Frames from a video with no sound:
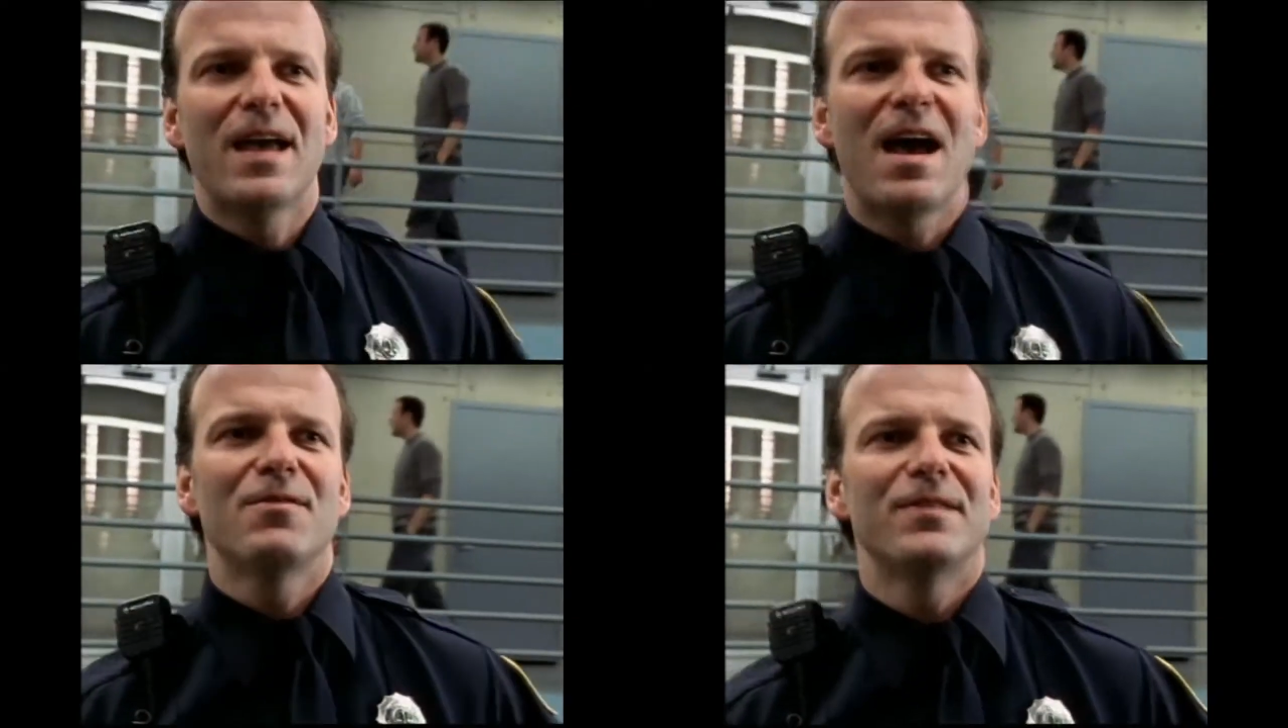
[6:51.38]

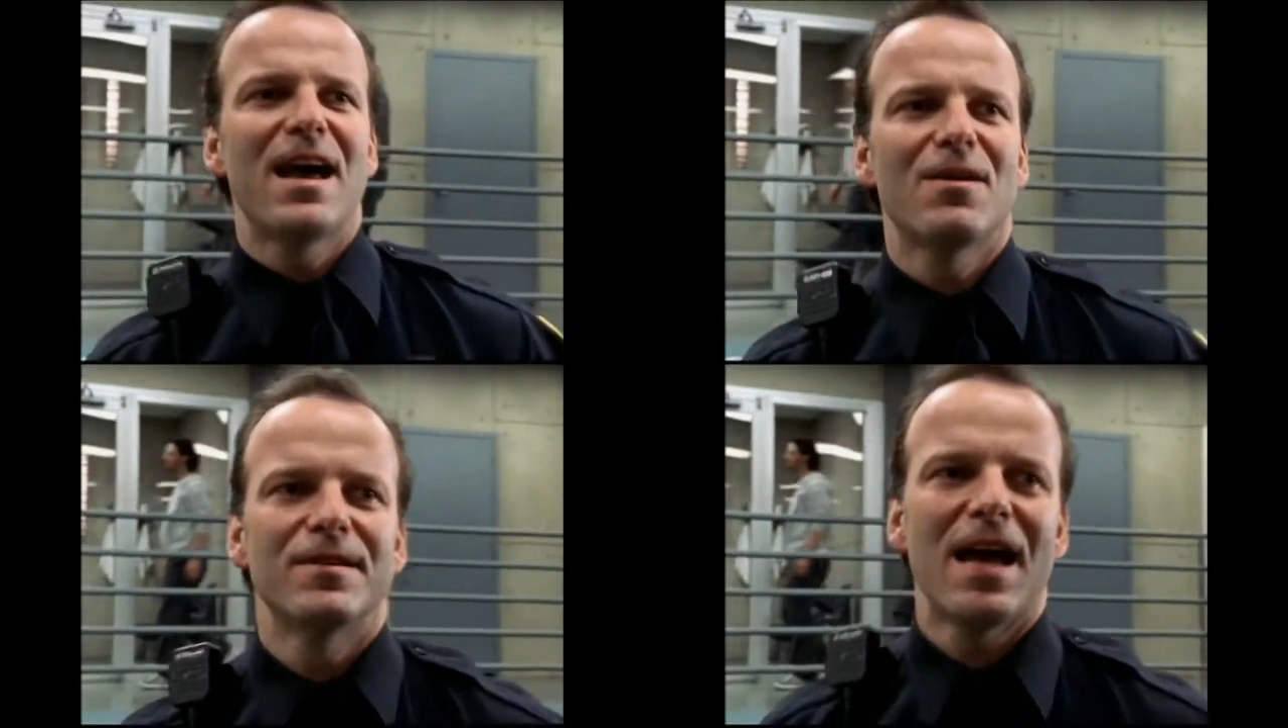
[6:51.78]
going
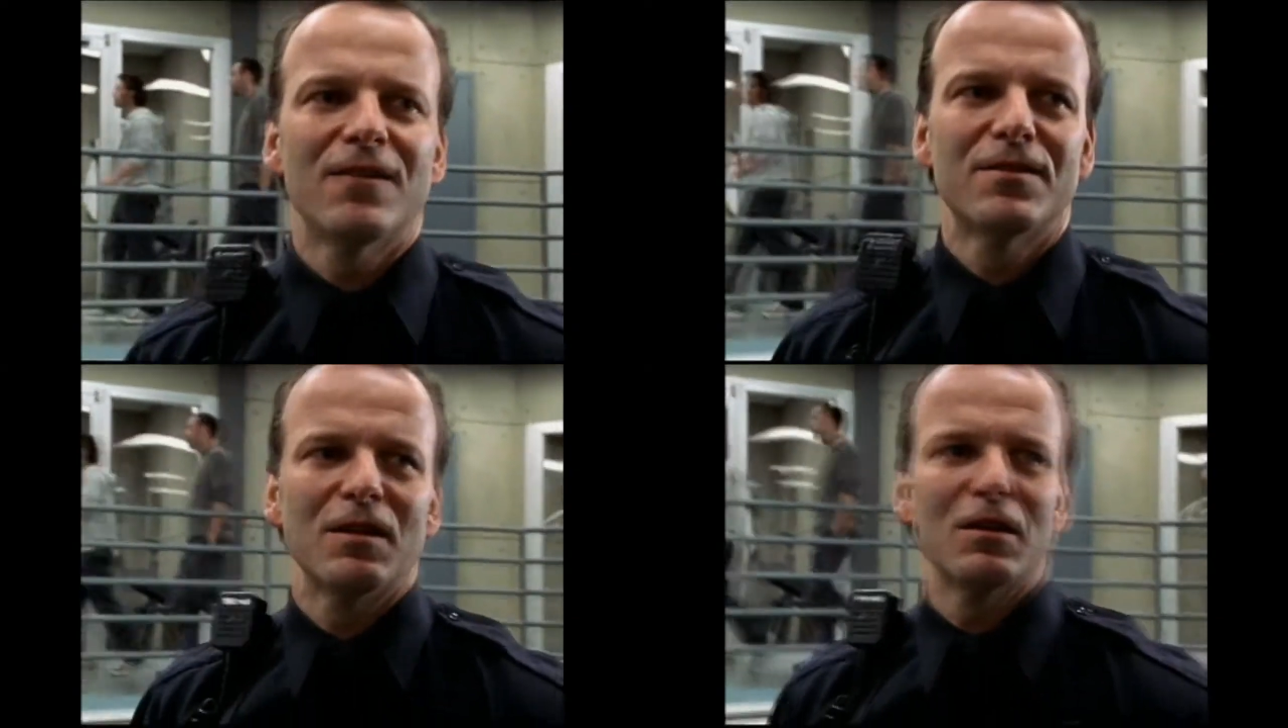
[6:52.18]
down, down,
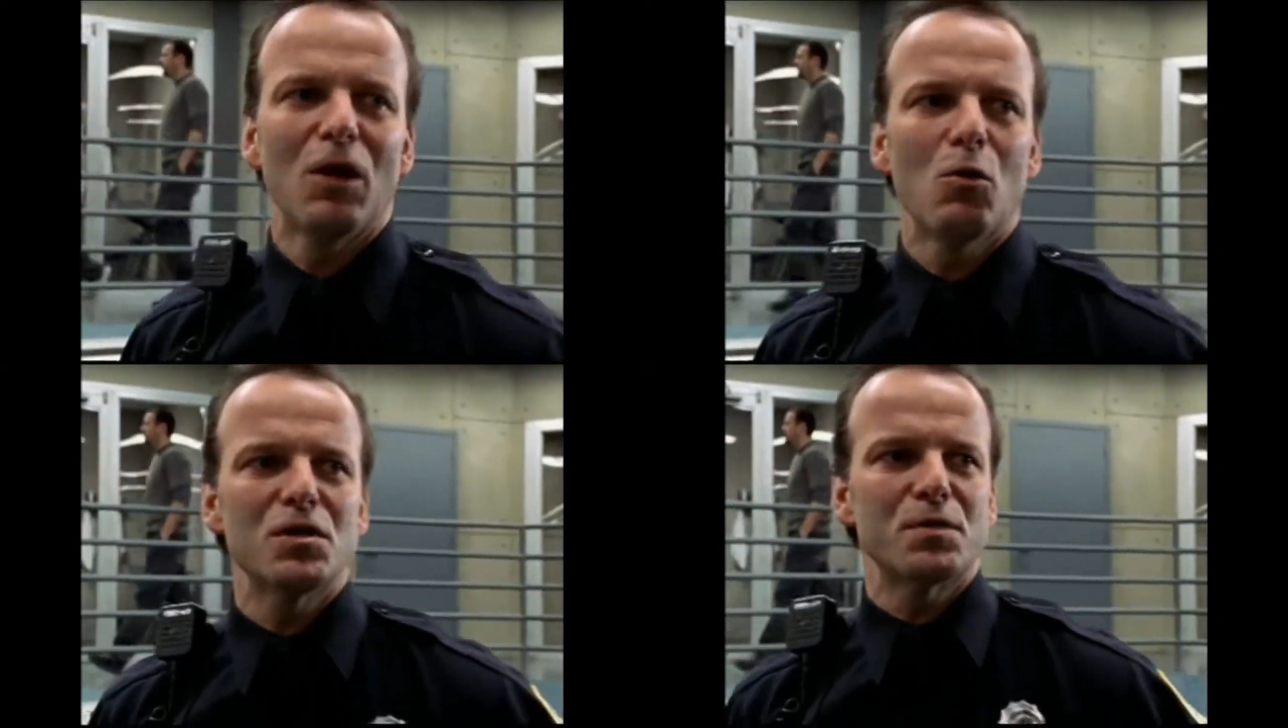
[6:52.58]
down to
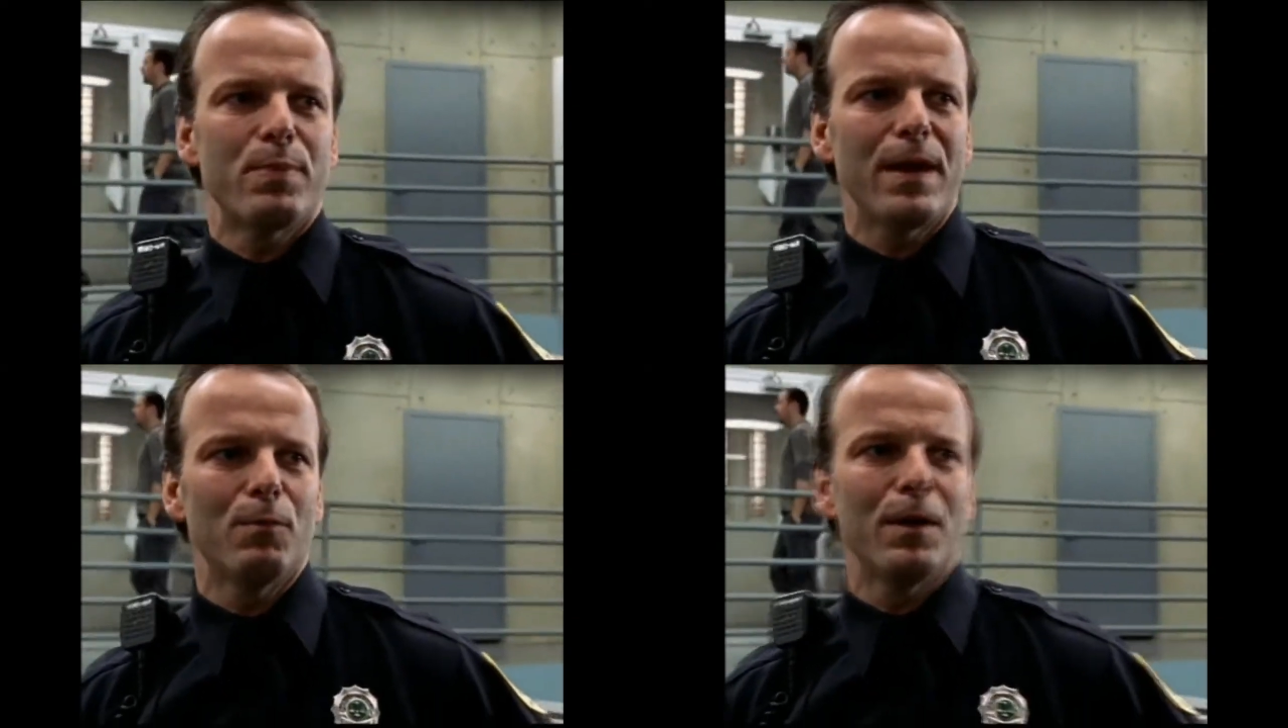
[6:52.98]
the
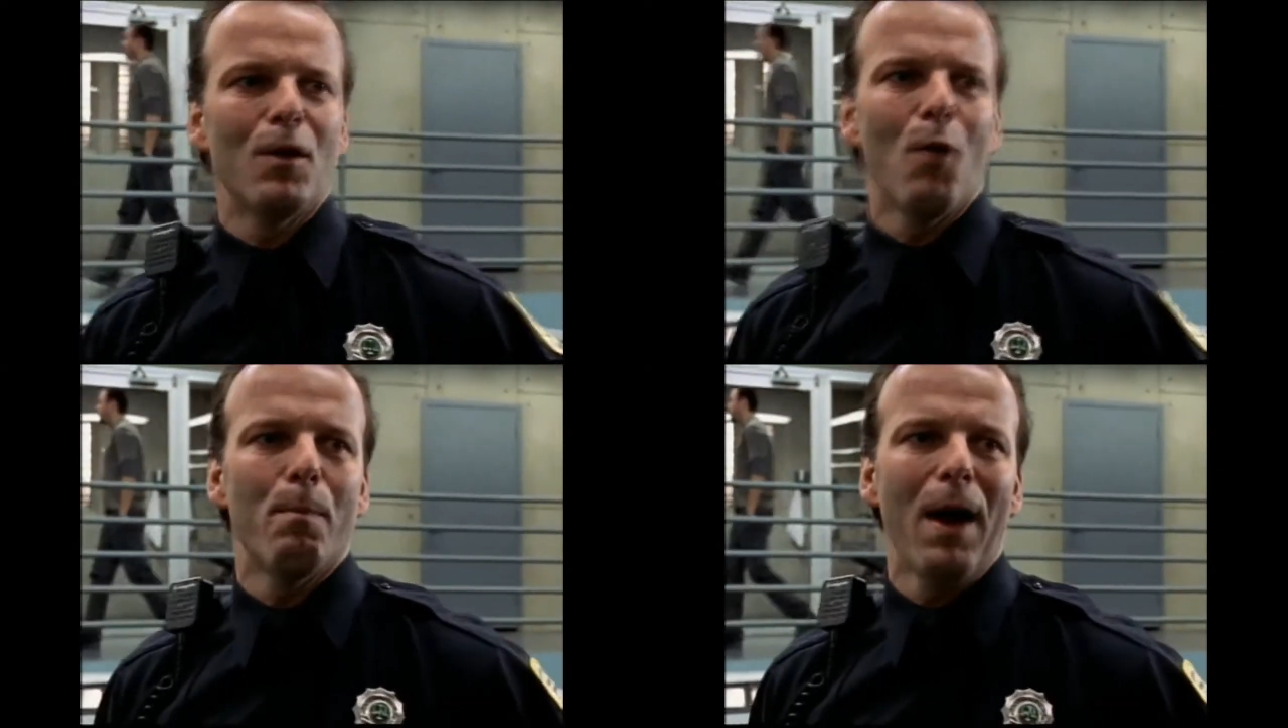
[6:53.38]
lowest pit
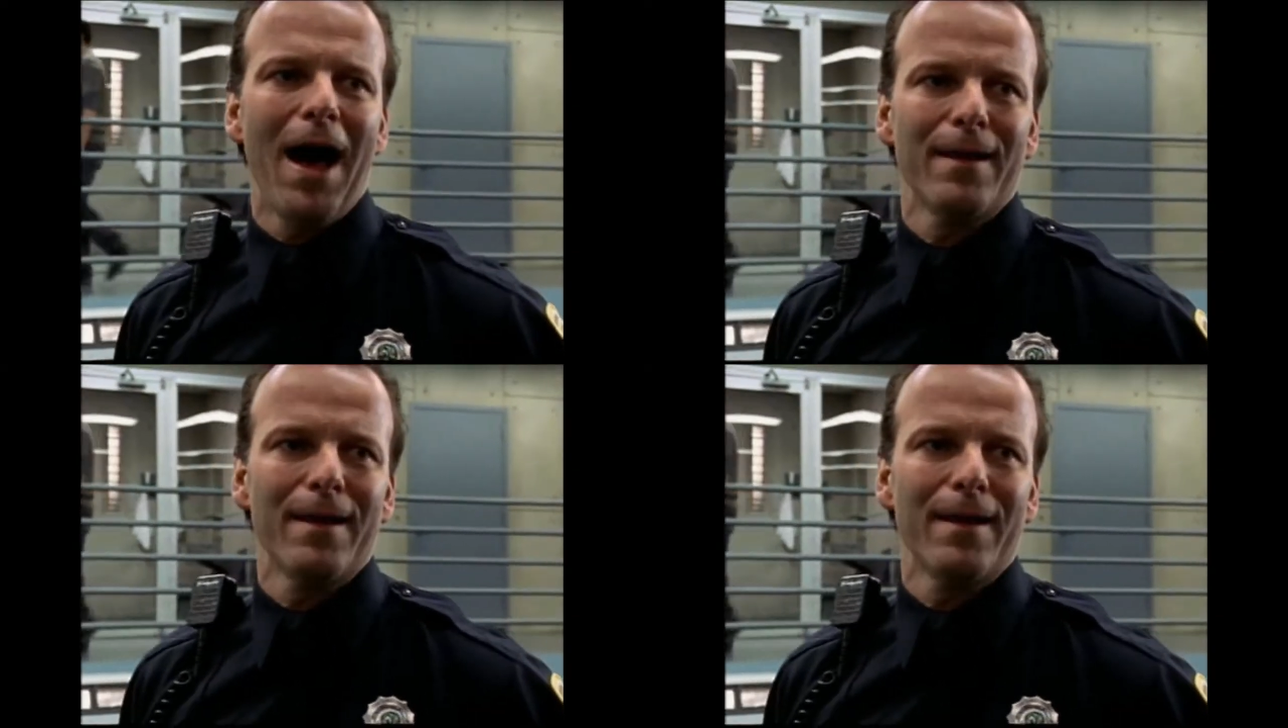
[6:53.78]
with no